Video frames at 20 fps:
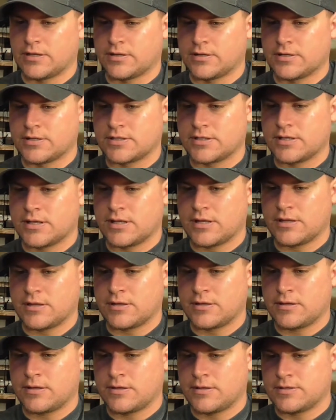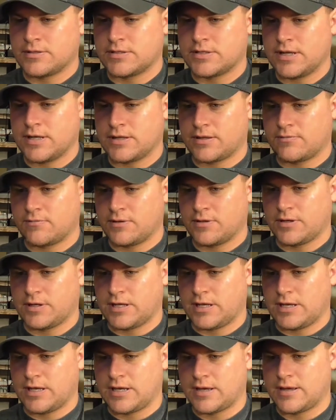There's nothing
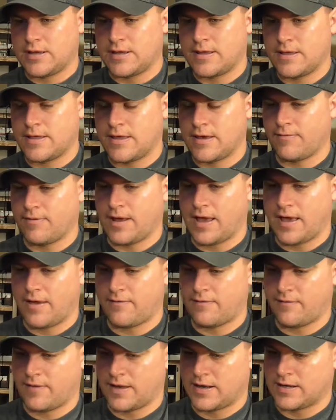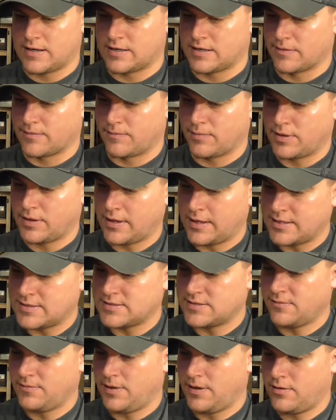really that we have any
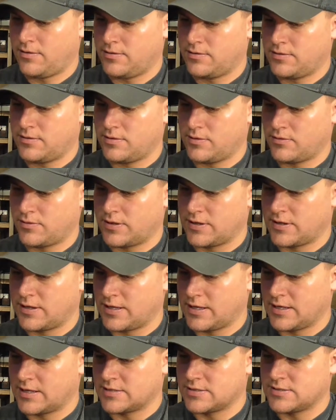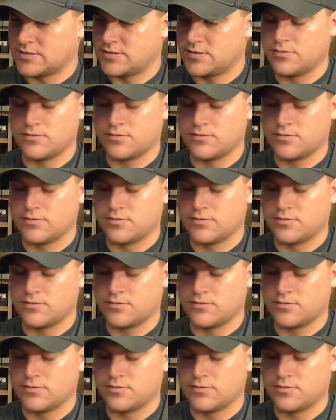complaints about. The only thing is,